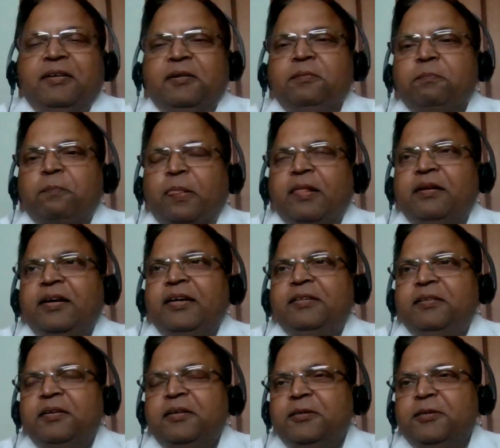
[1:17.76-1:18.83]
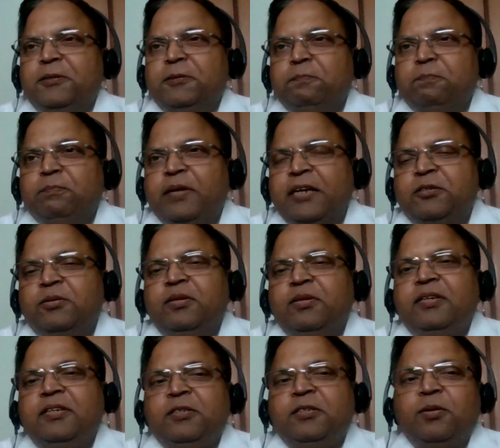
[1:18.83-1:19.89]
Yeah. Right.
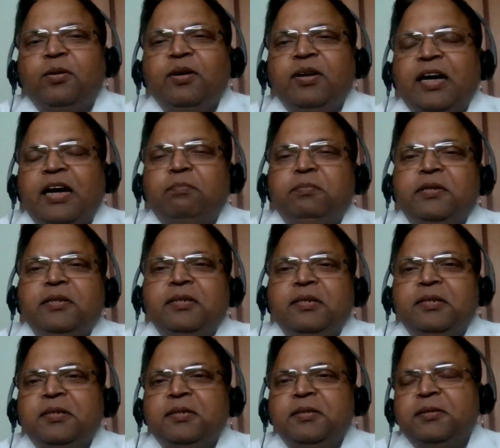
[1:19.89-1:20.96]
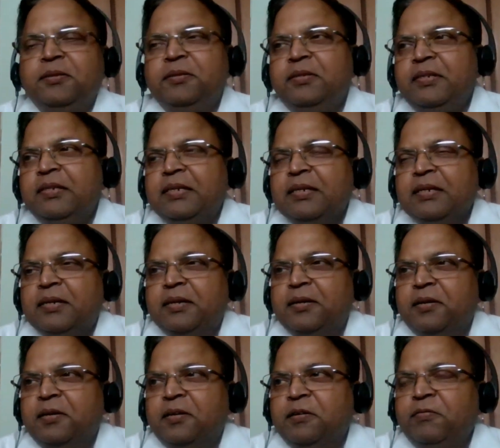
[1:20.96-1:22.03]
Actually, it all happened
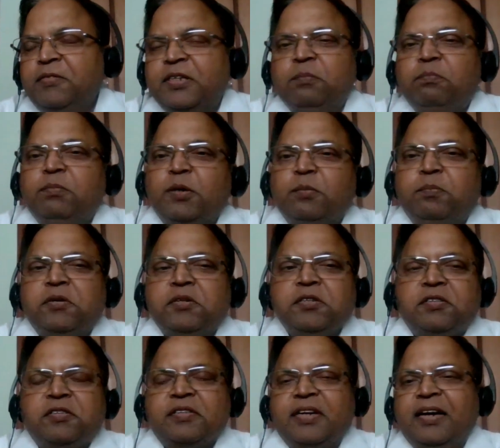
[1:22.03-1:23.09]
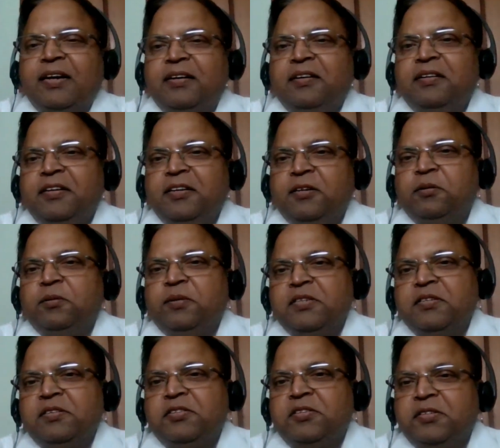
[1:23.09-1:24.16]
with a purpose and
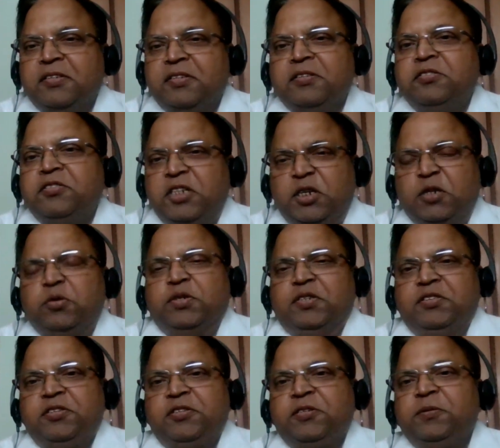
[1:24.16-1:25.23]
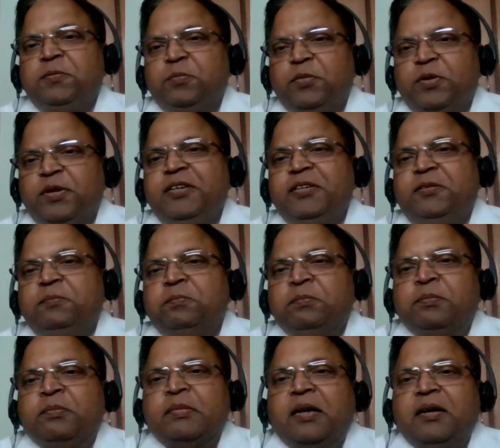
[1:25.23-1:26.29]
in certain sequence. Right.
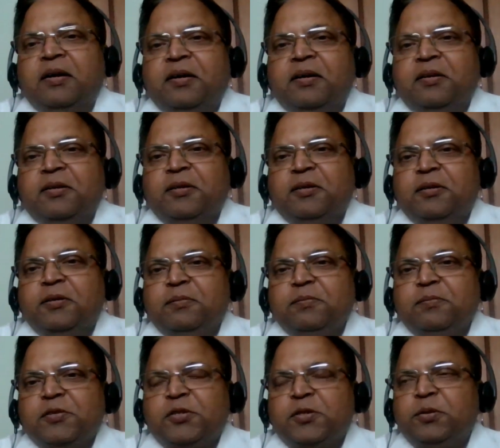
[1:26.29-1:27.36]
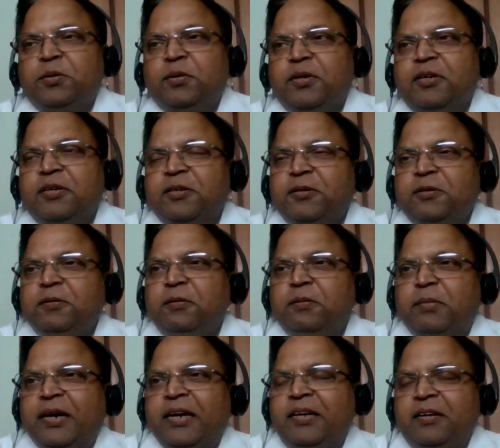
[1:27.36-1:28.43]

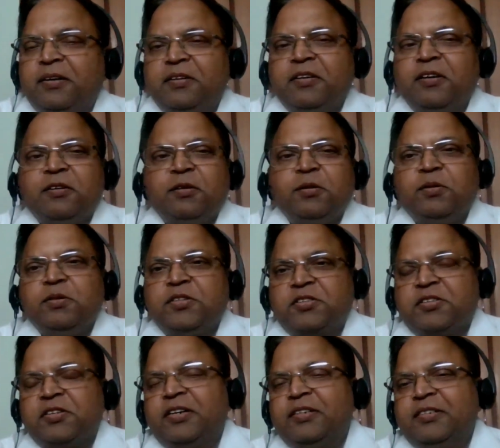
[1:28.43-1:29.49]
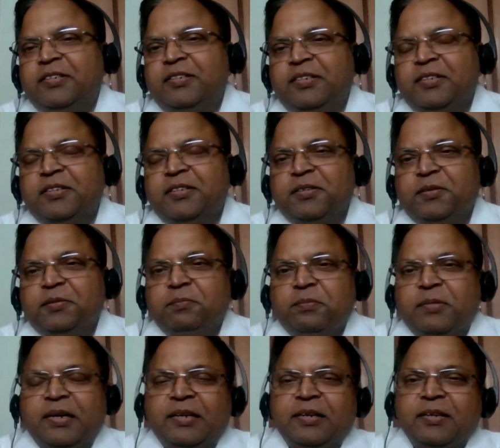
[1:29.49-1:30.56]
My career, started
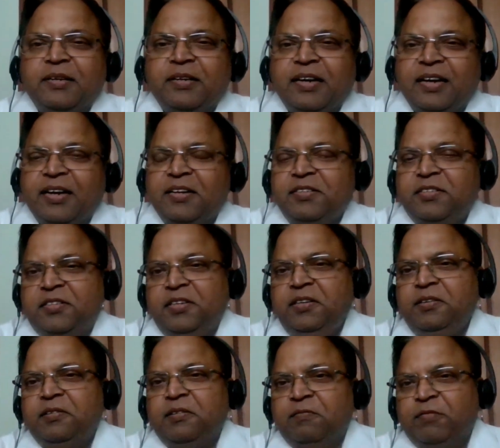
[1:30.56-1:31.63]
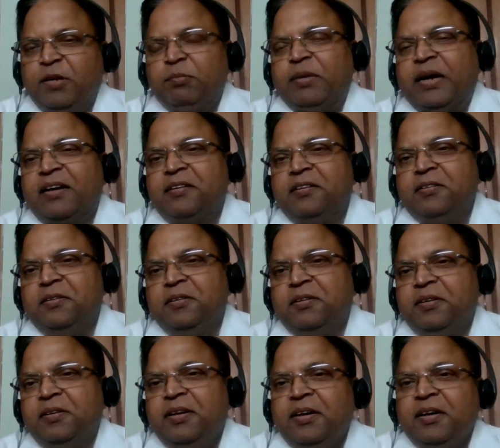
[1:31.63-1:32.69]
in LIC way back in